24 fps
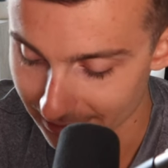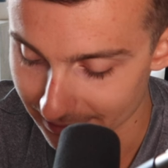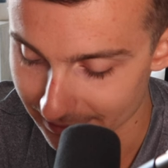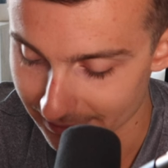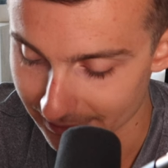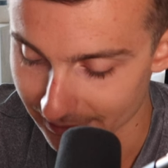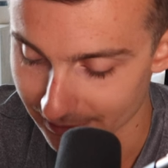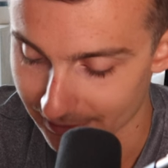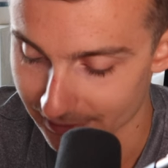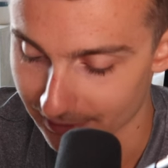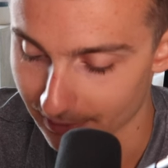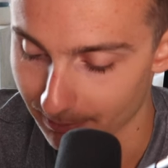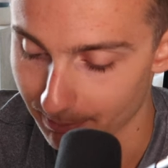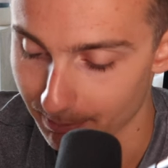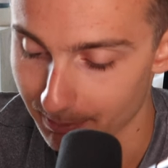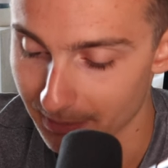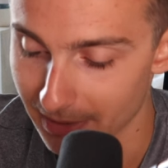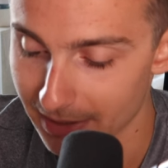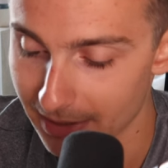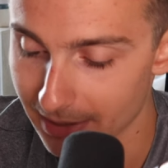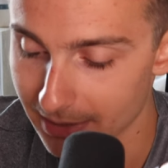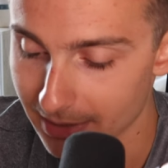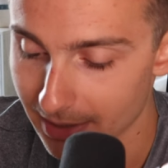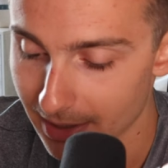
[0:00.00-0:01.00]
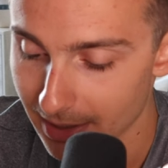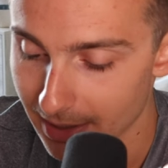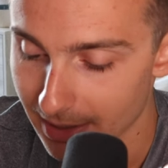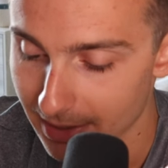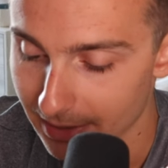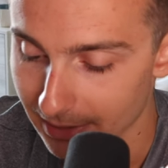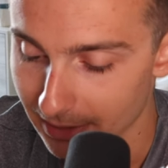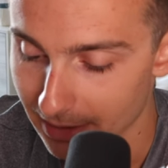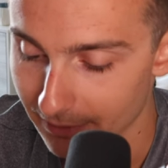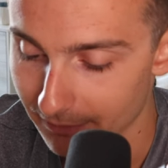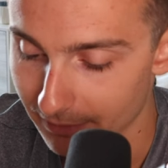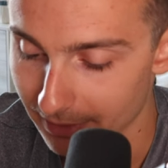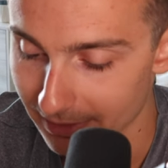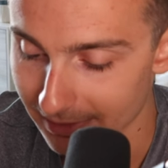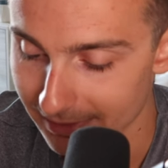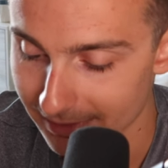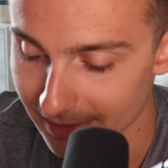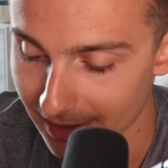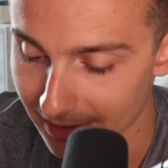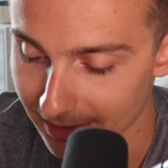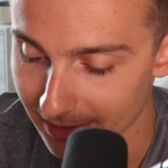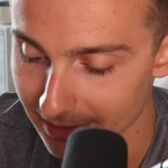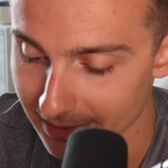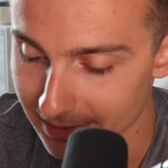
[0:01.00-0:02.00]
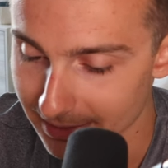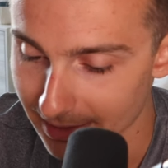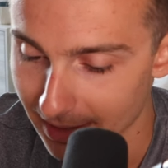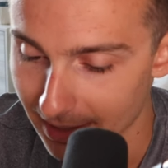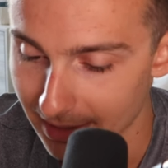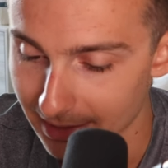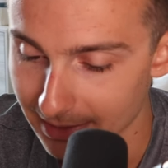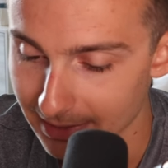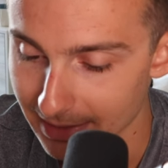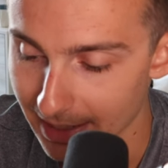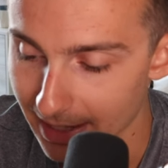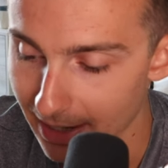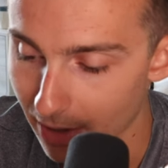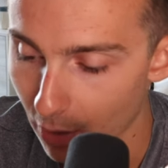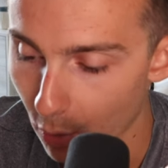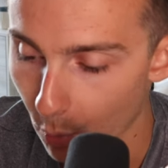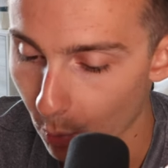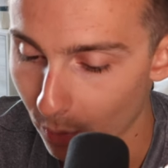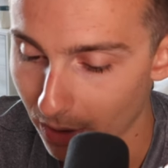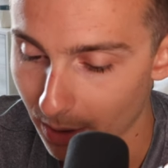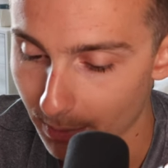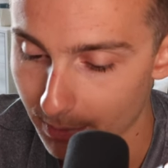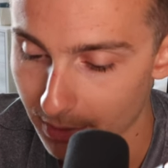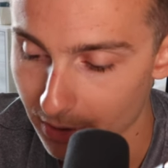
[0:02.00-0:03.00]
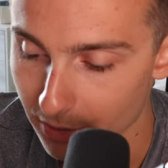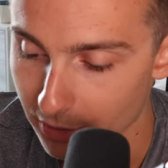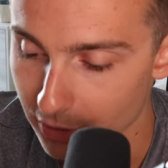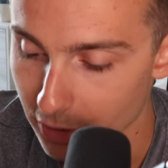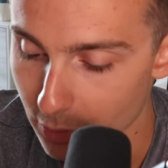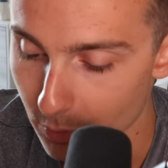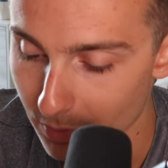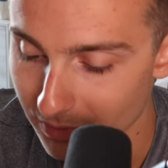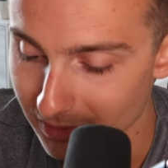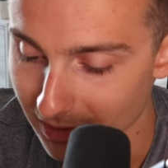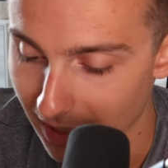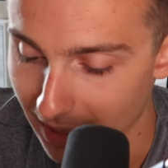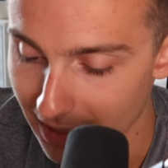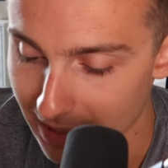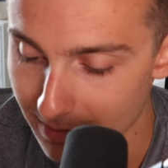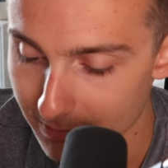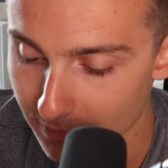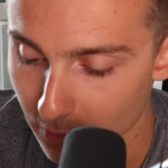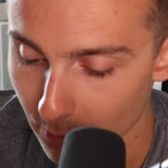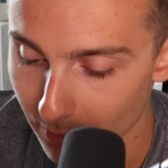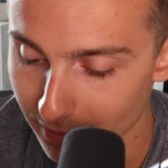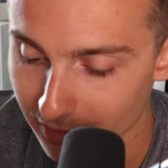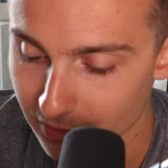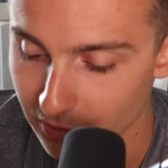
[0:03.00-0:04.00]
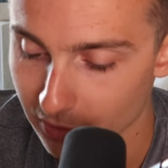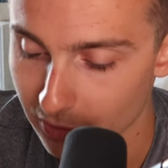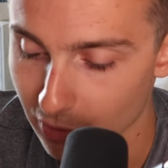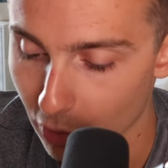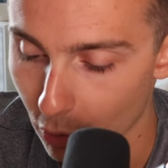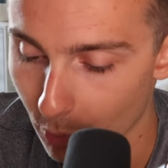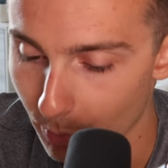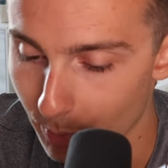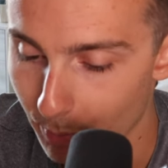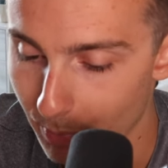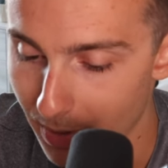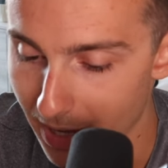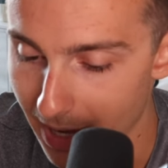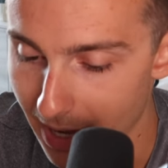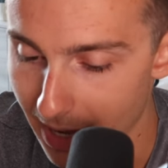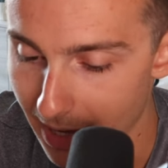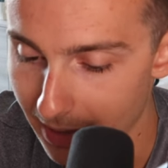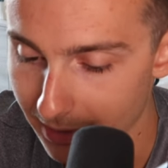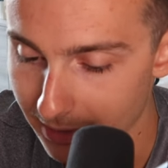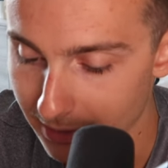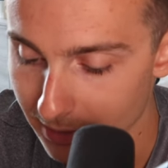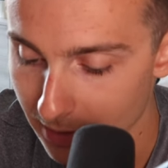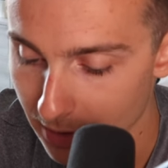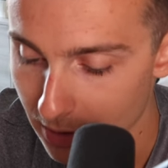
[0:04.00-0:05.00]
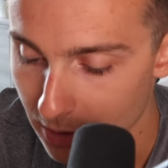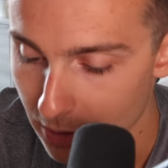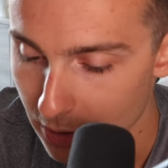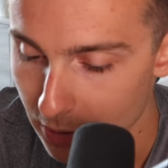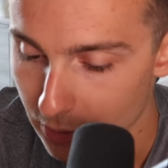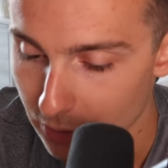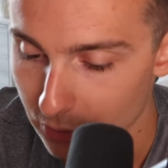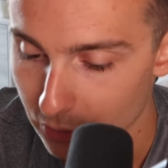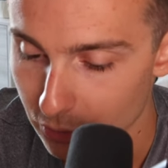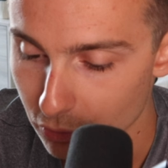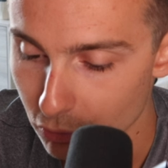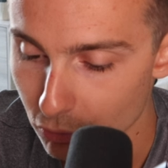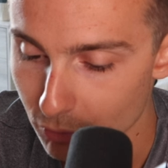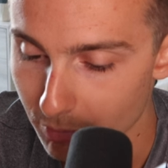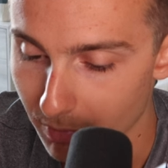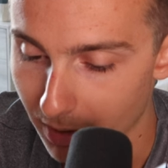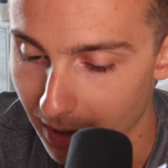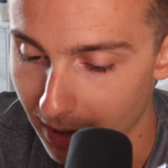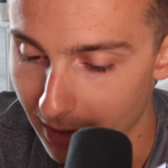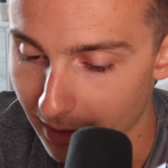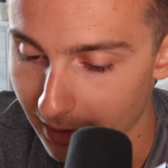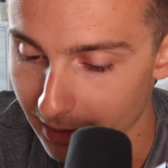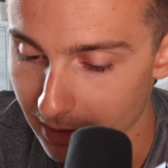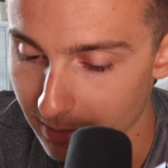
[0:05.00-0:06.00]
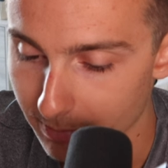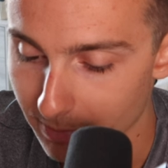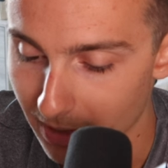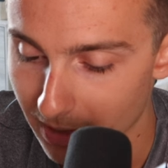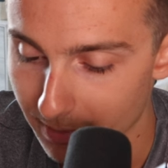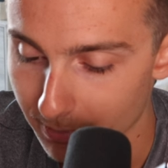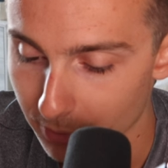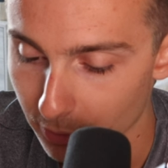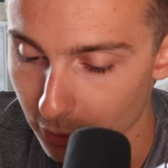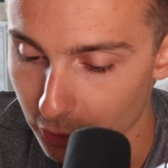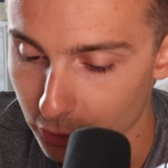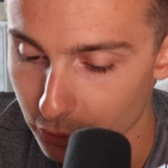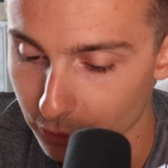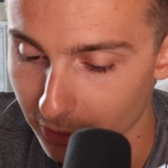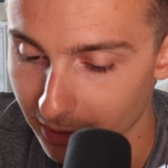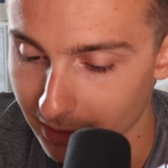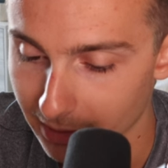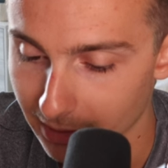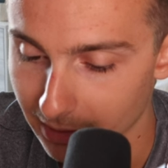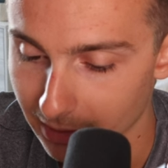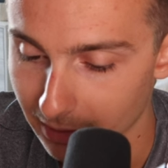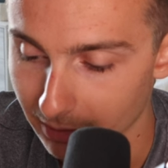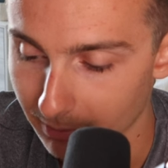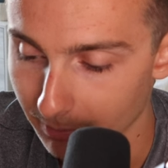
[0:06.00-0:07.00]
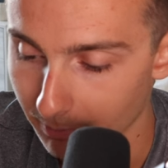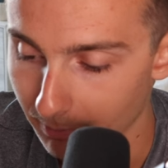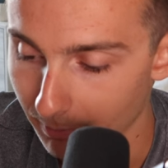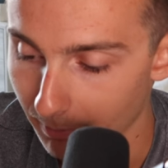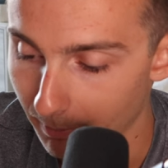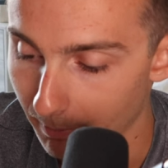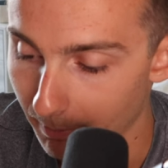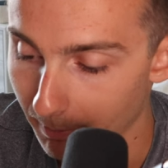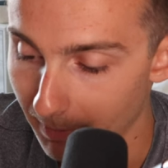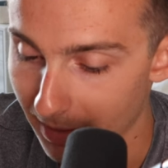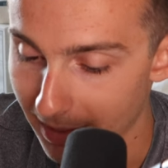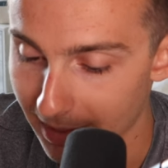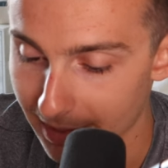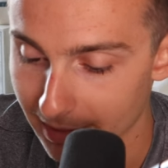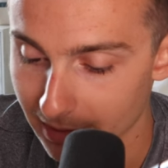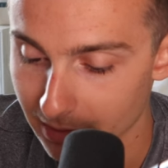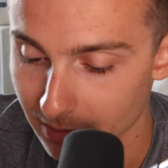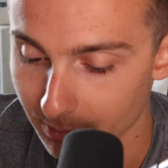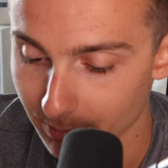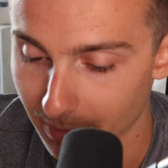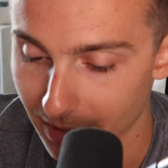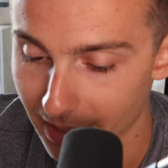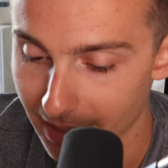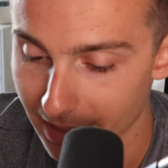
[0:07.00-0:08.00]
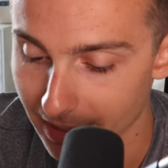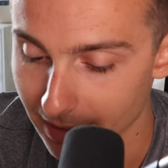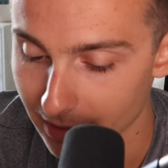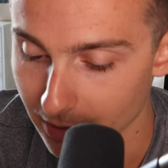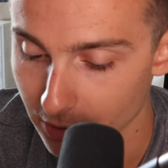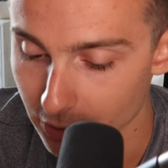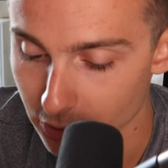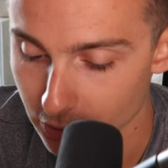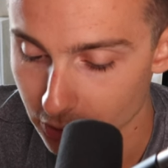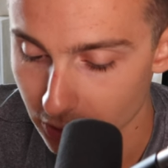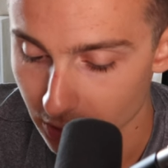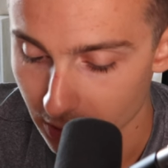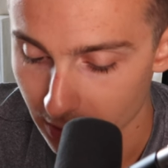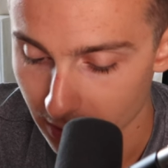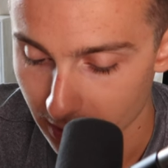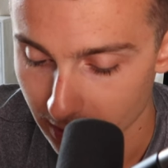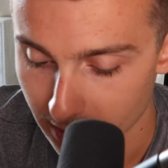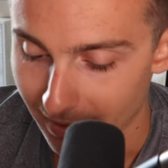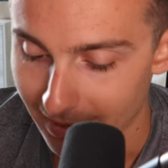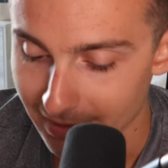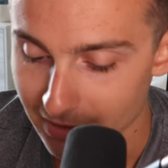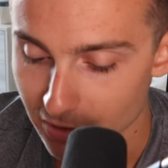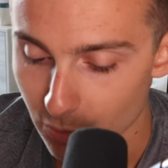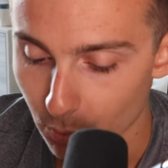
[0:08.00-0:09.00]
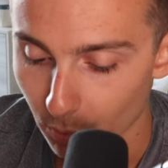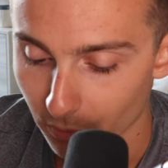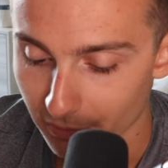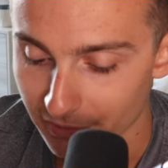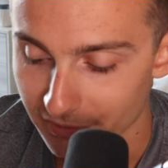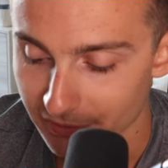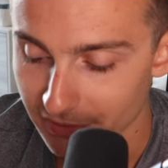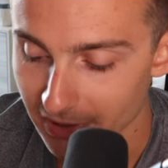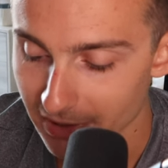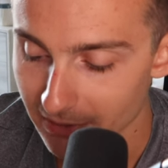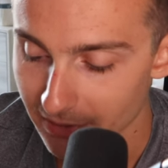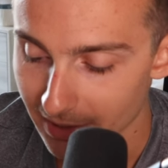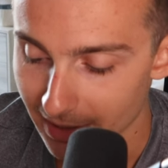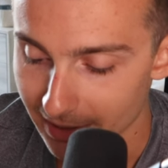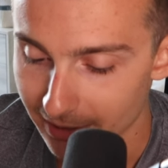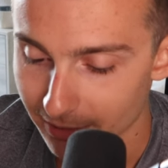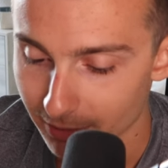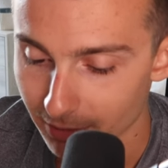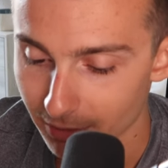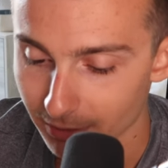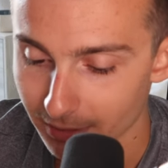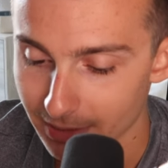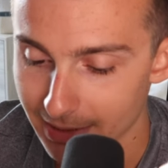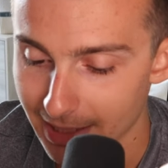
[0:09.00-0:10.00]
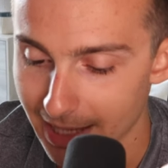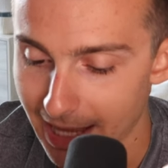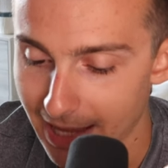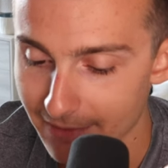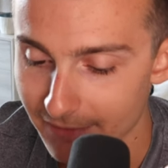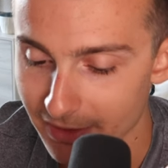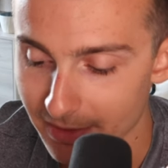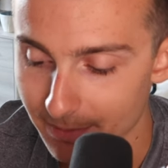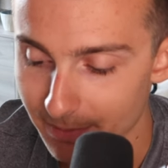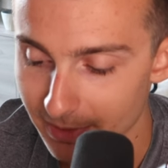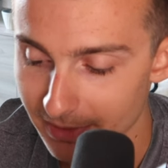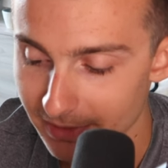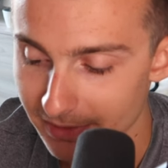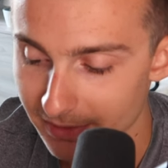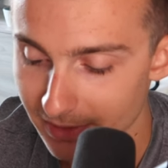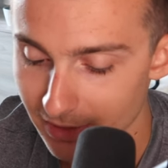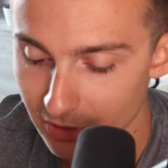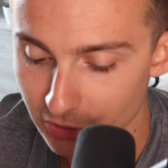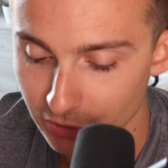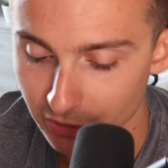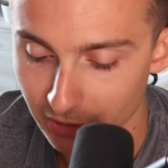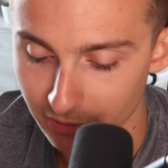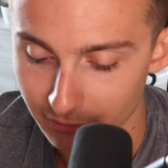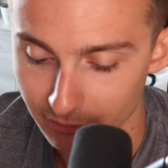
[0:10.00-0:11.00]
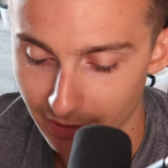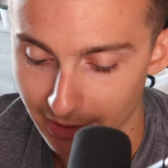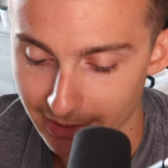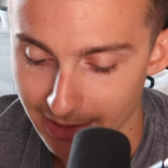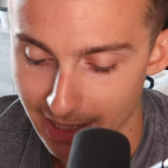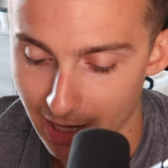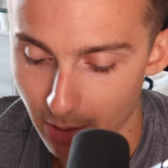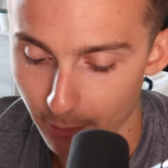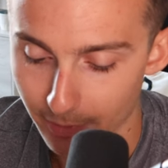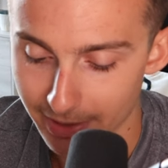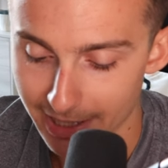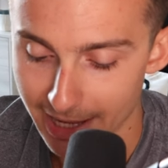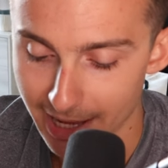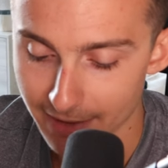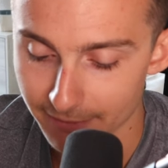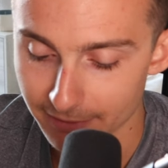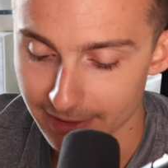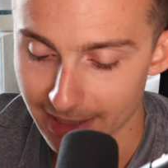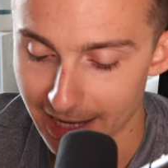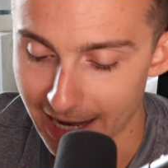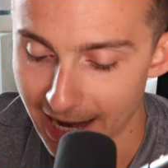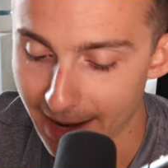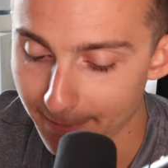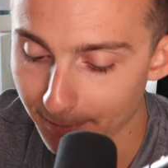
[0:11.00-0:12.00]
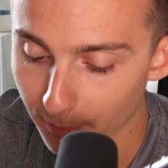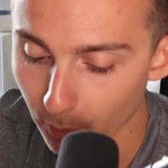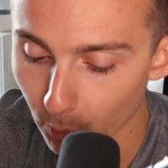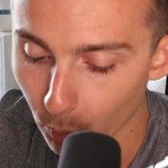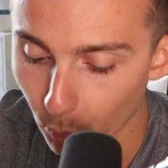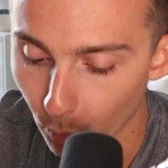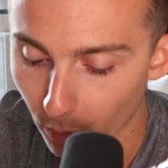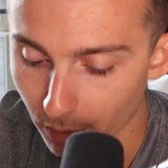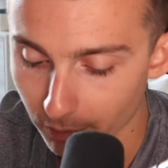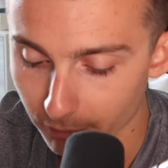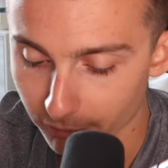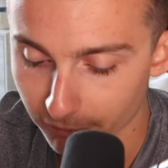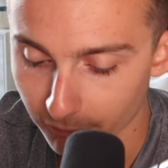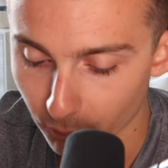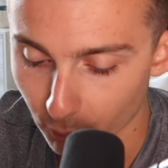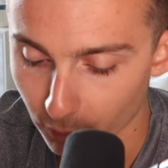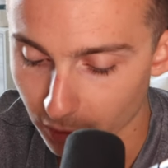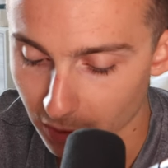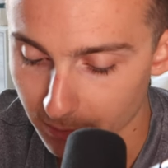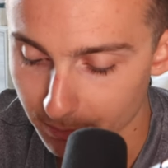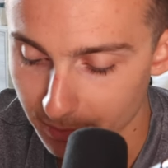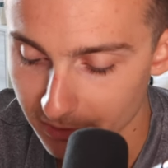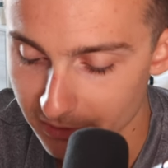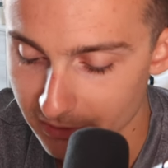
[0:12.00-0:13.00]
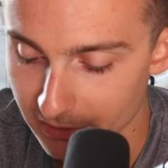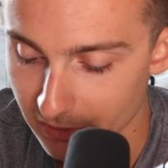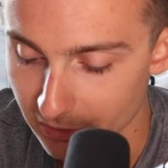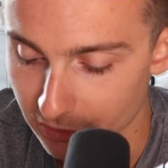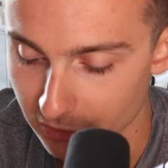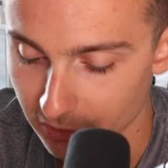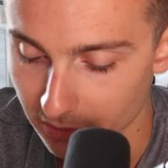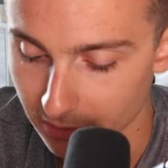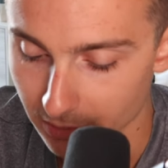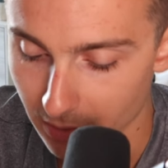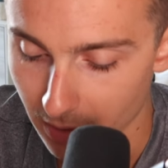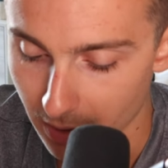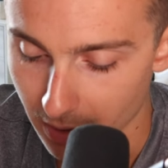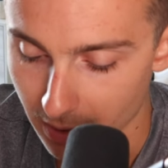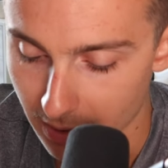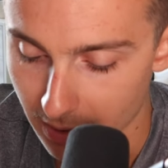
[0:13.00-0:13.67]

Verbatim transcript: is submitted. Give it a second. And now what I'm going to do is I am going to go back to my paper trading main page, and you will see that I currently have a position right now. We have an Apple one forty position.